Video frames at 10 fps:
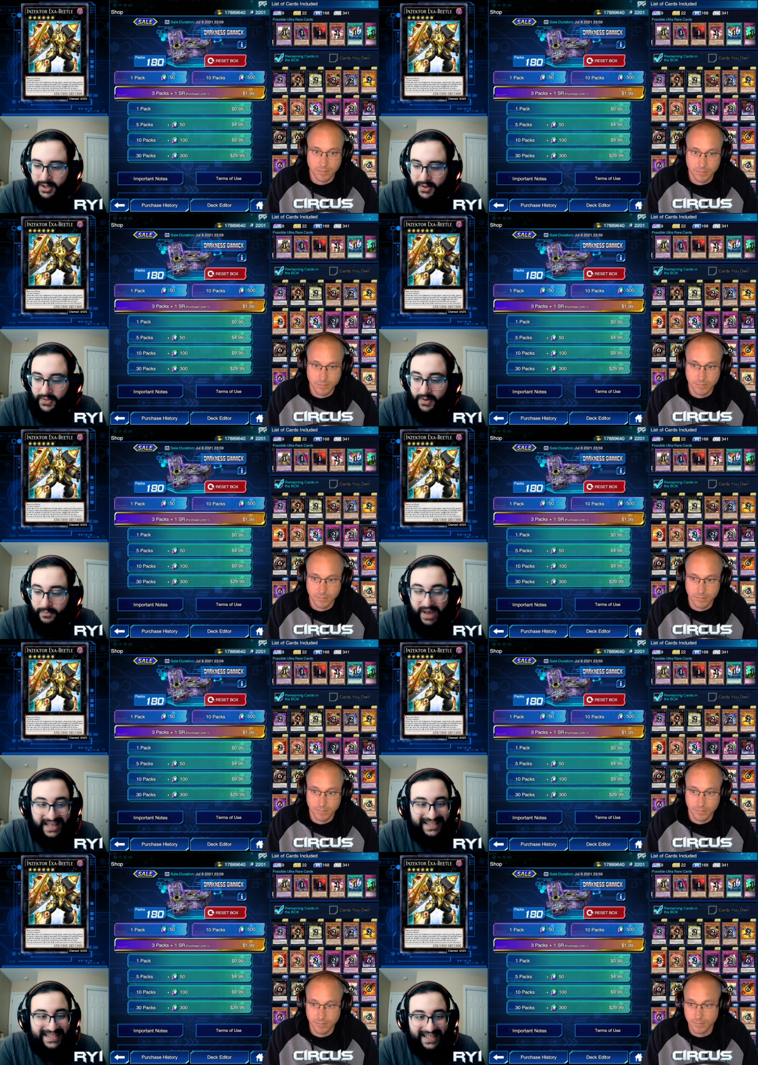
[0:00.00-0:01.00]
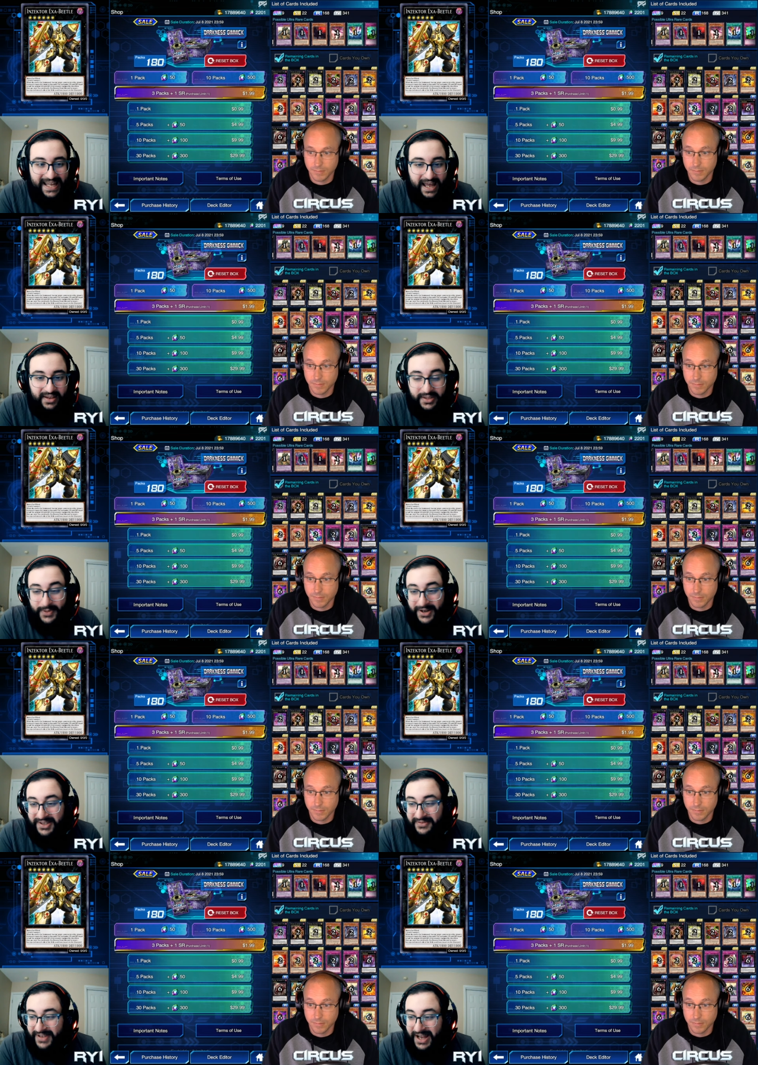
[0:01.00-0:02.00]
Speaker 1: the best thing out of this
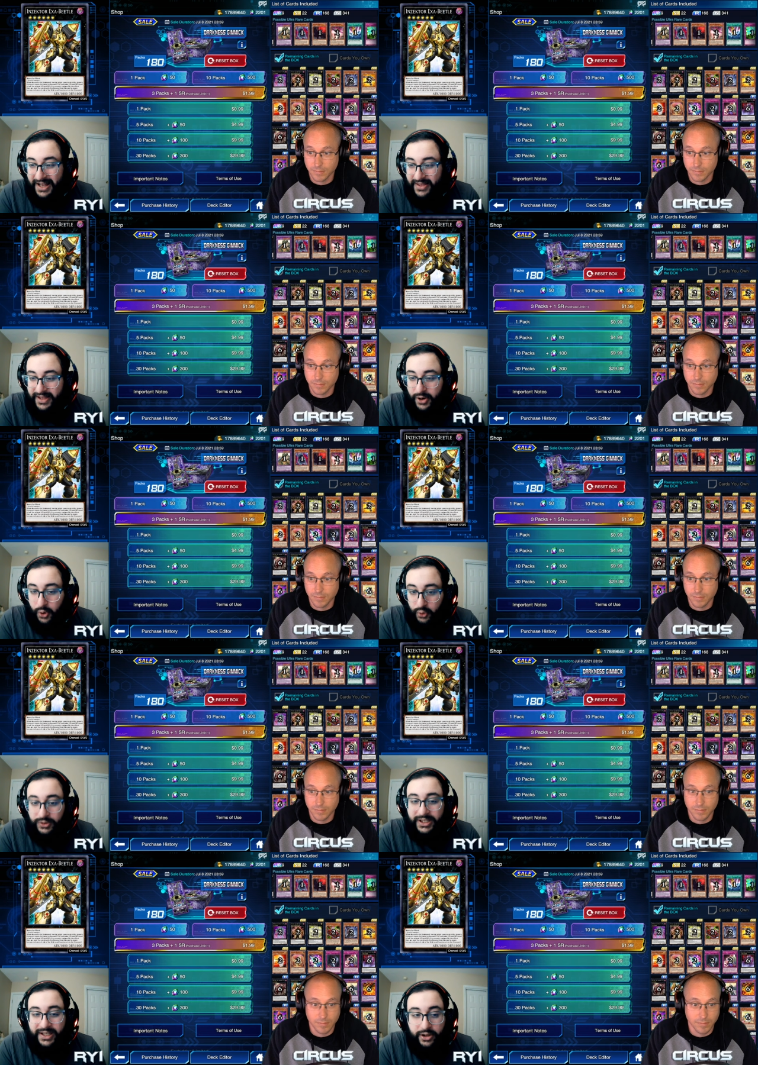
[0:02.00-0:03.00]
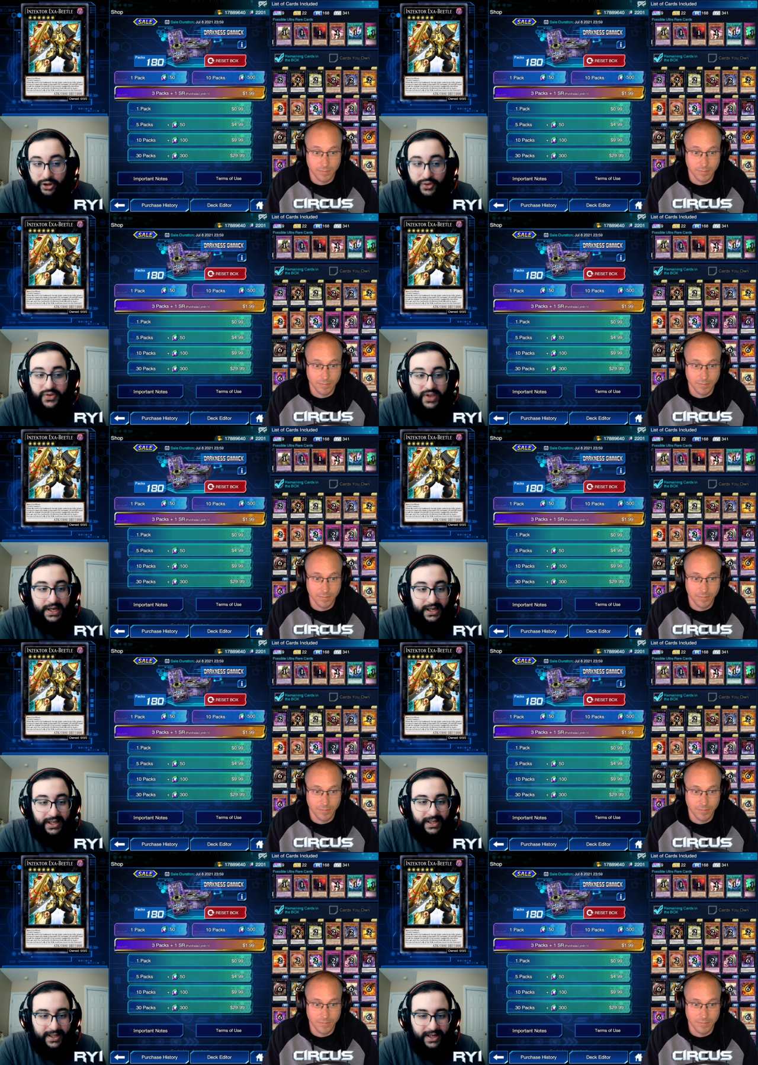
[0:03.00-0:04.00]
box, if not the only good thing
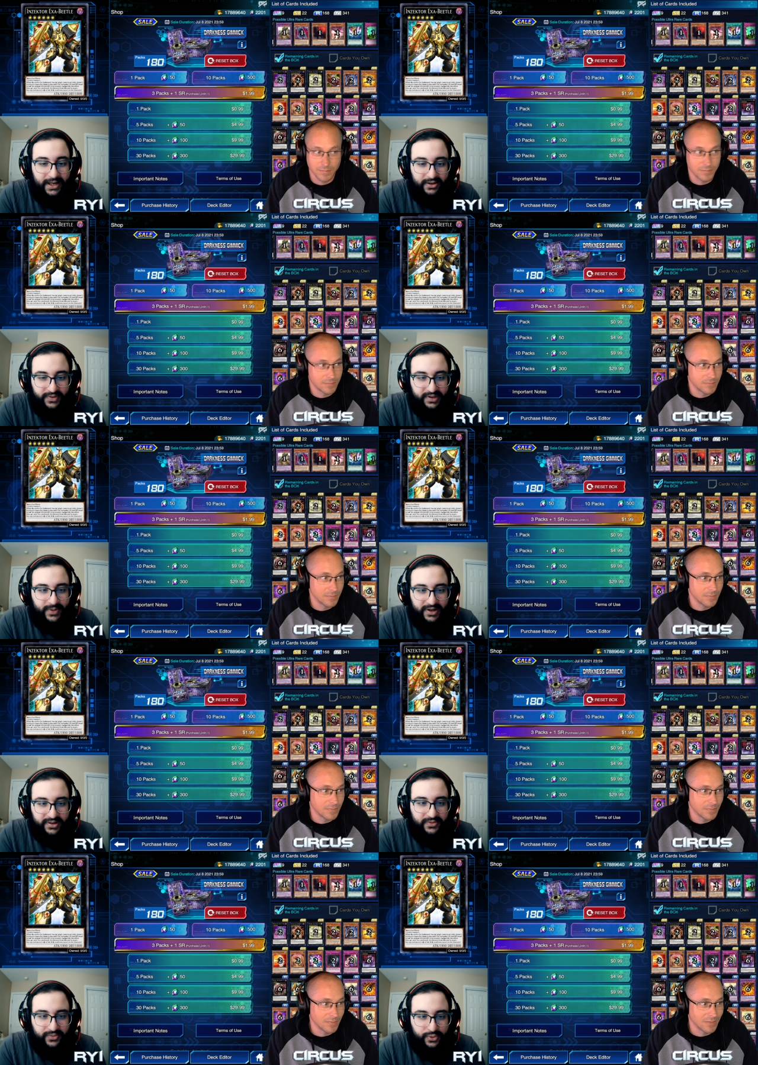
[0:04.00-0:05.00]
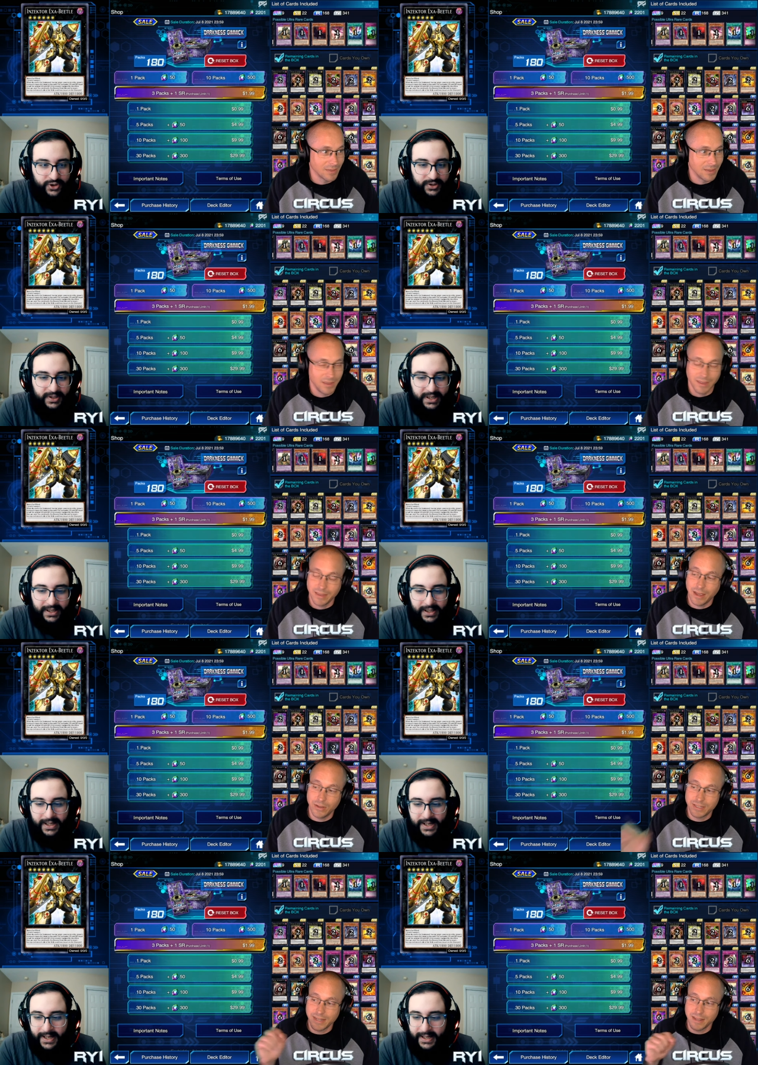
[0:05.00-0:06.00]
out of this box, unfortunately.
Speaker 2: Now,
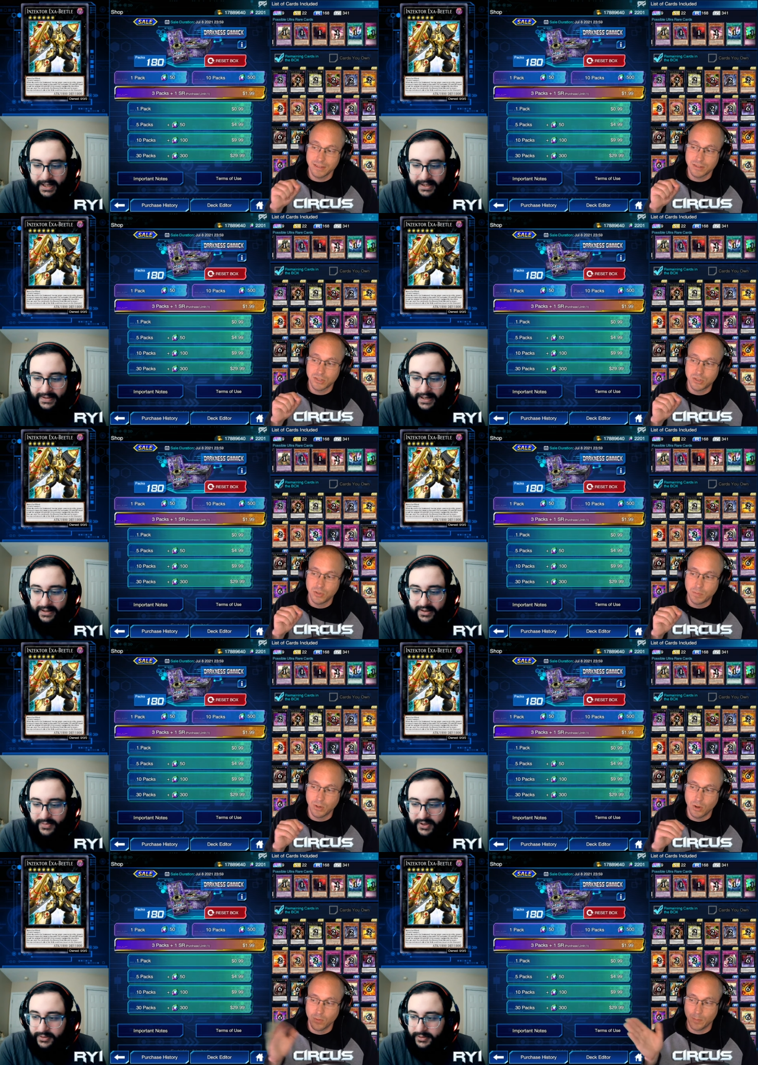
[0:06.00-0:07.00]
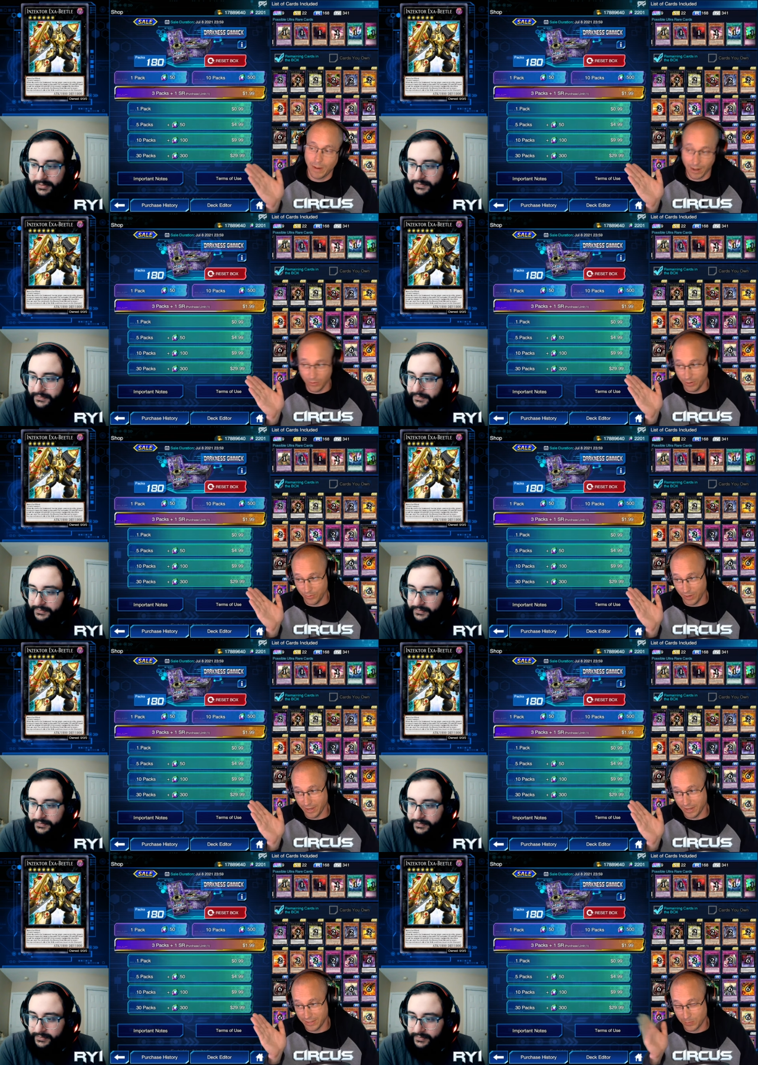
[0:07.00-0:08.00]
it's not super overpowered, right?
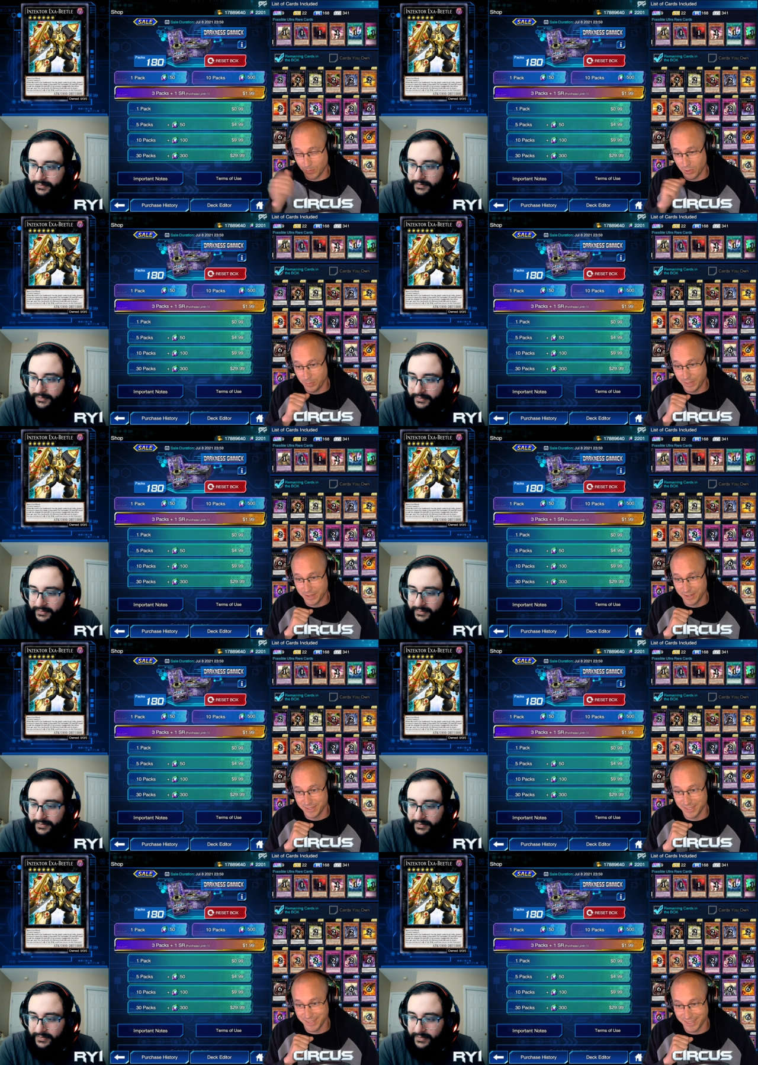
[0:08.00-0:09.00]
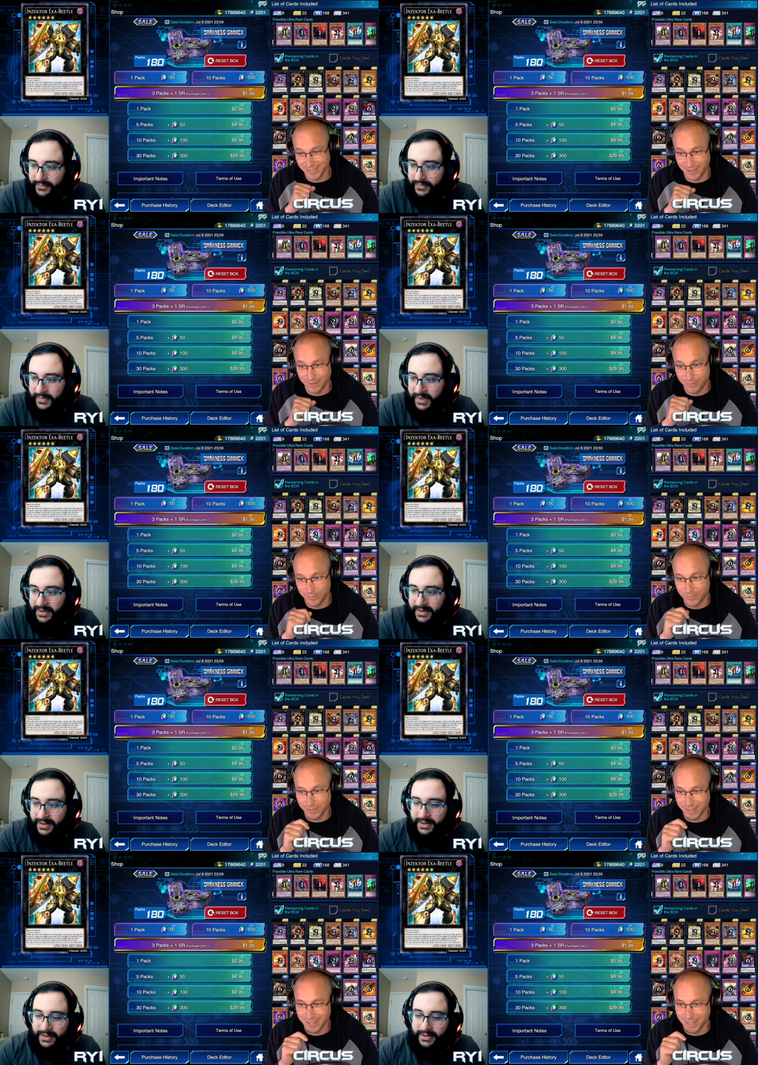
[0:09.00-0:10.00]
It's more because of
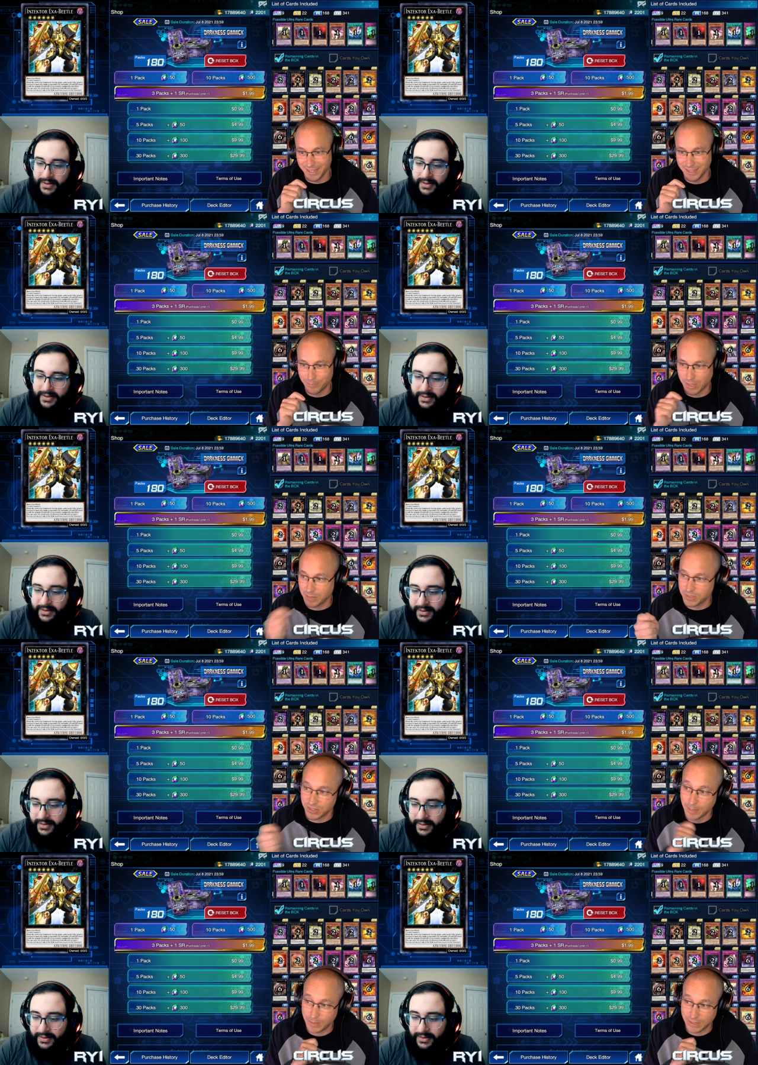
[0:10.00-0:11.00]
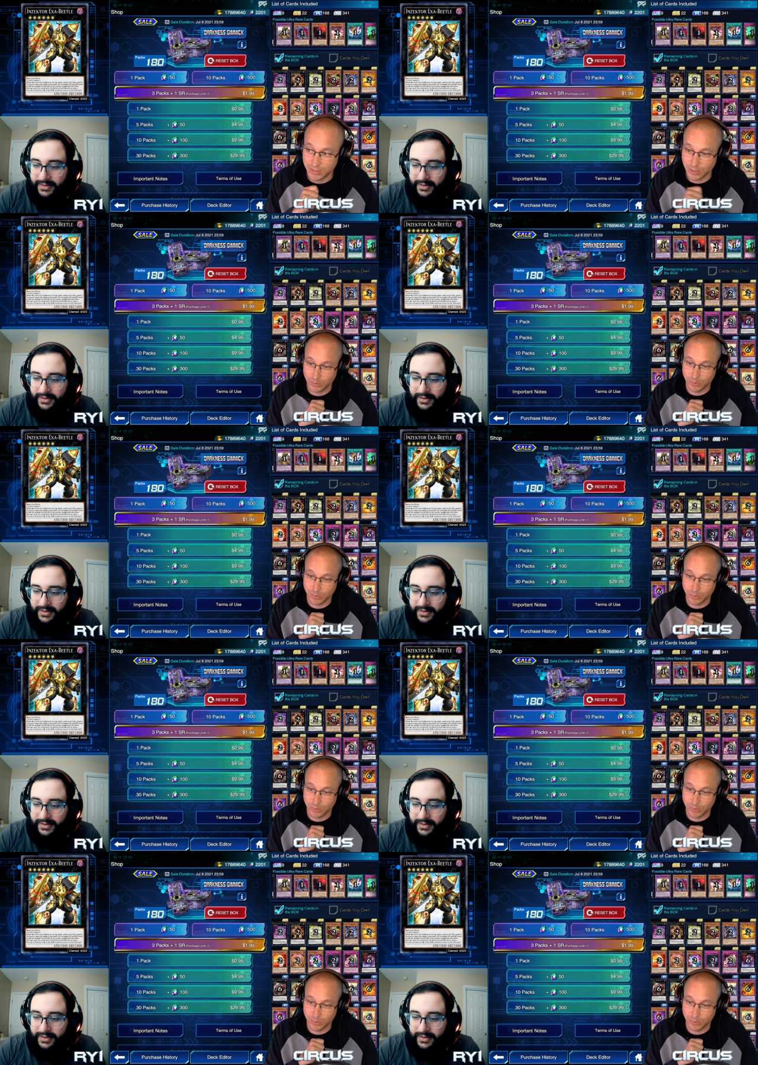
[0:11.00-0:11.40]
it becomes a stepping stone.